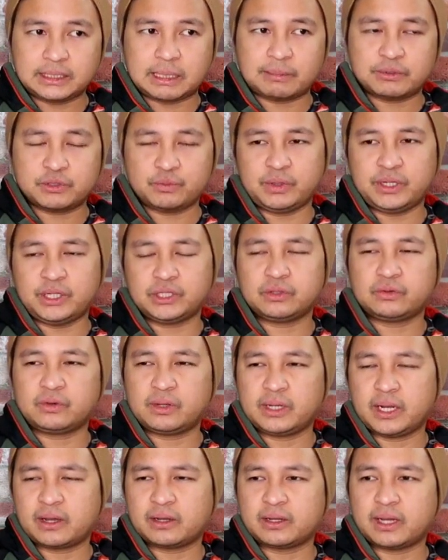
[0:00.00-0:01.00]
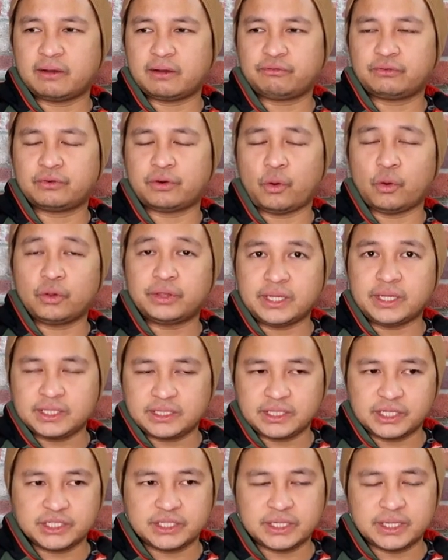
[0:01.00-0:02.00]
tapos we need to collect for all the
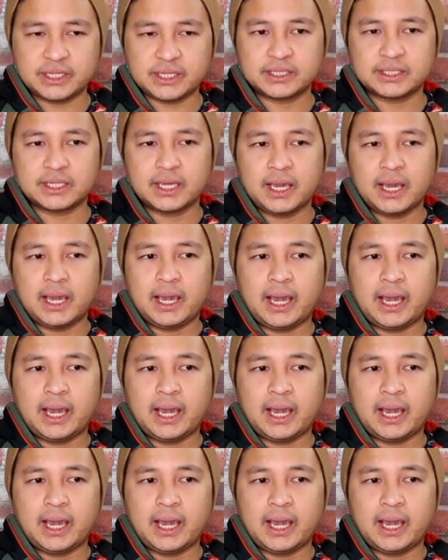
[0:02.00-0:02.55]
ECGs,